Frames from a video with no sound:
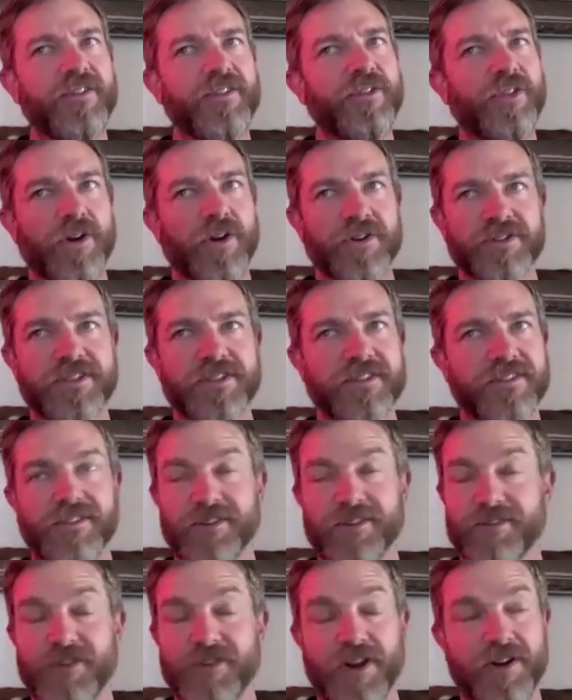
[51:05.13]
They're
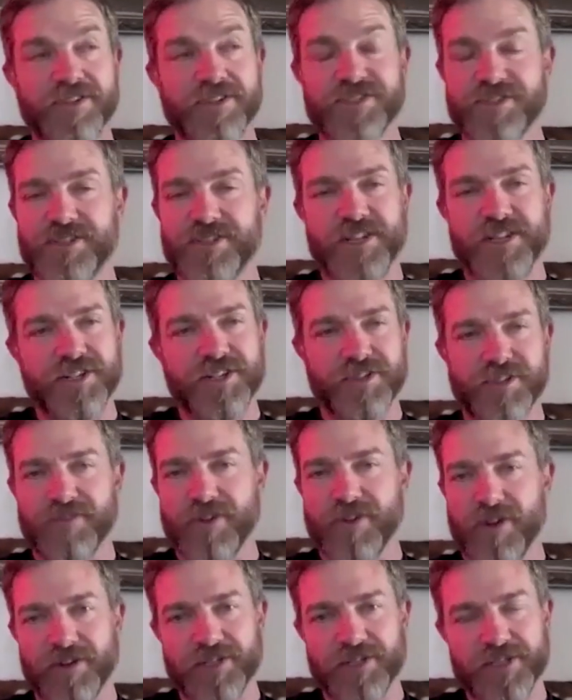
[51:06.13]
very strategic. They're
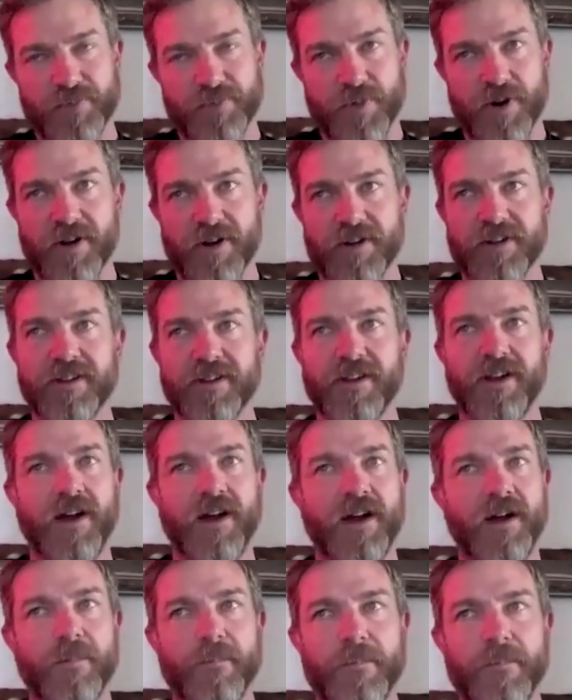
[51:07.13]
very smart.
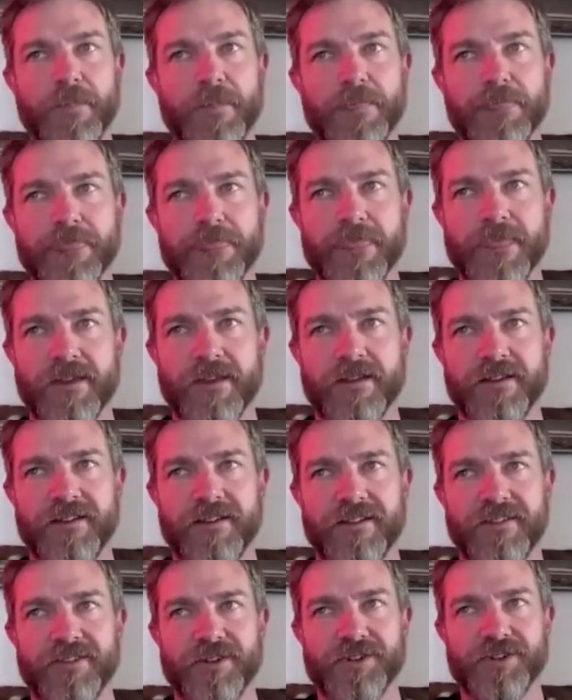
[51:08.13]

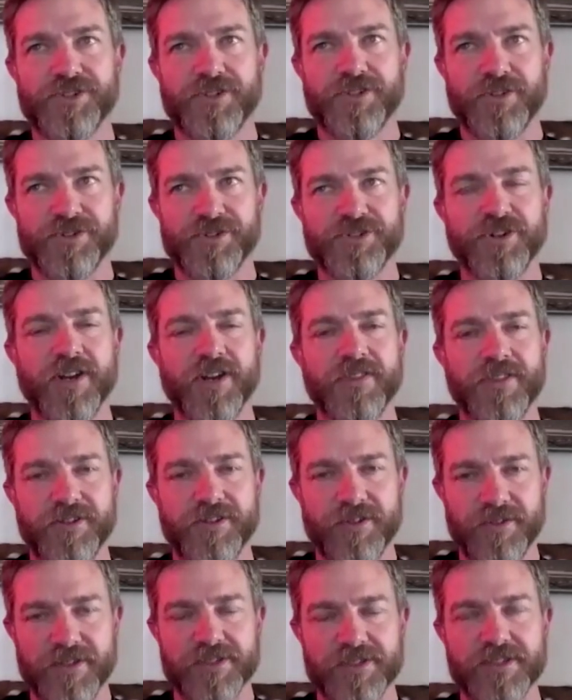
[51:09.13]
They're trying to
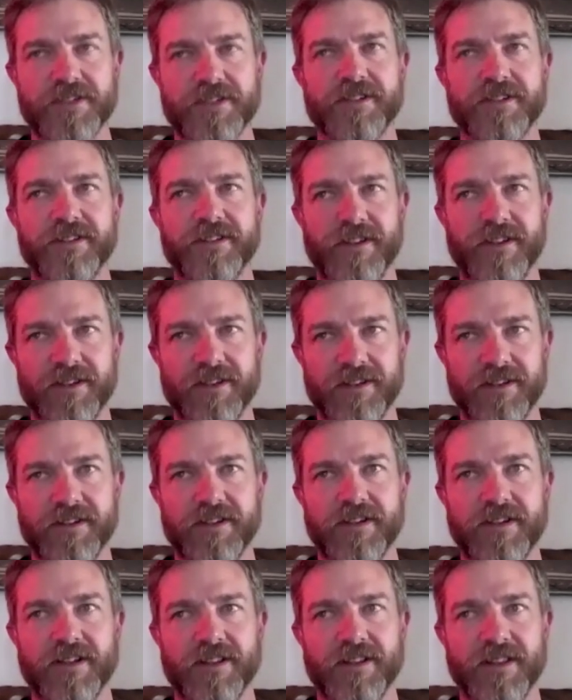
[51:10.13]
do this in
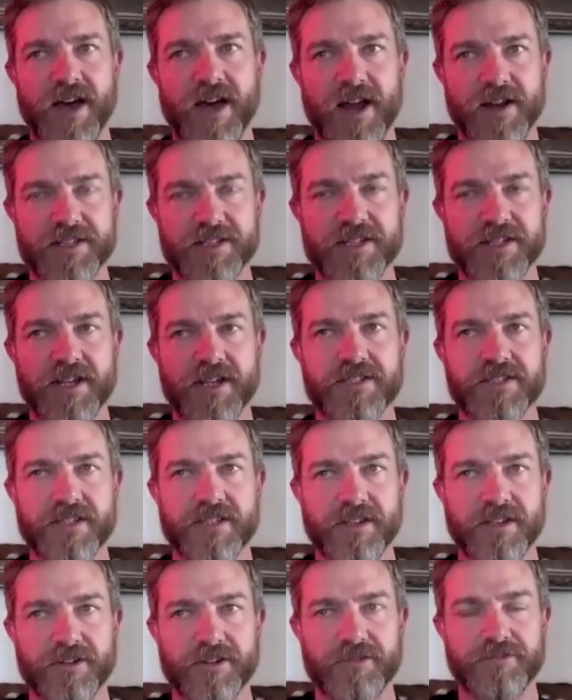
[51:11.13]
a lot of states and
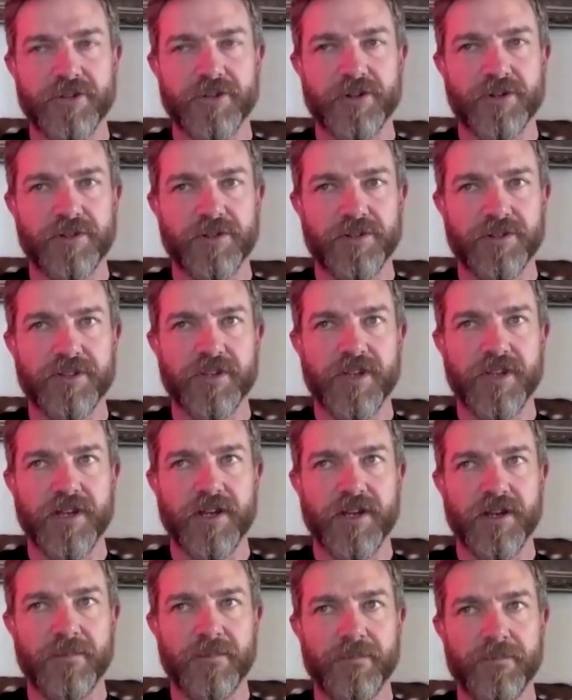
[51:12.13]
get a foothold
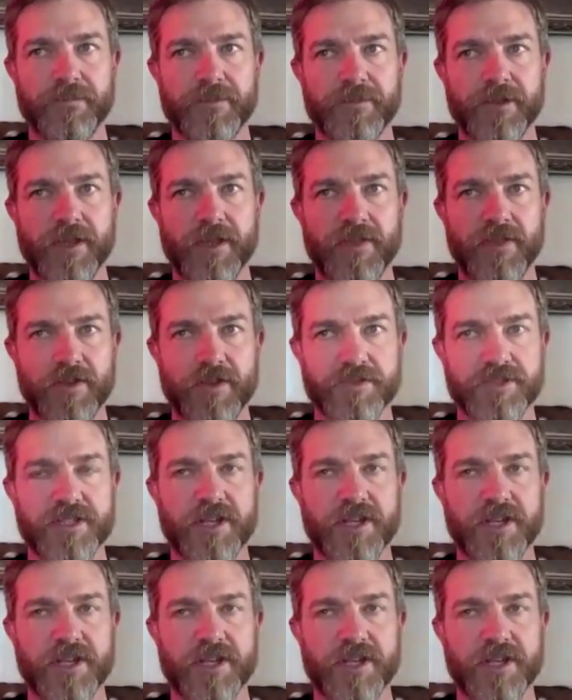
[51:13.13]
in those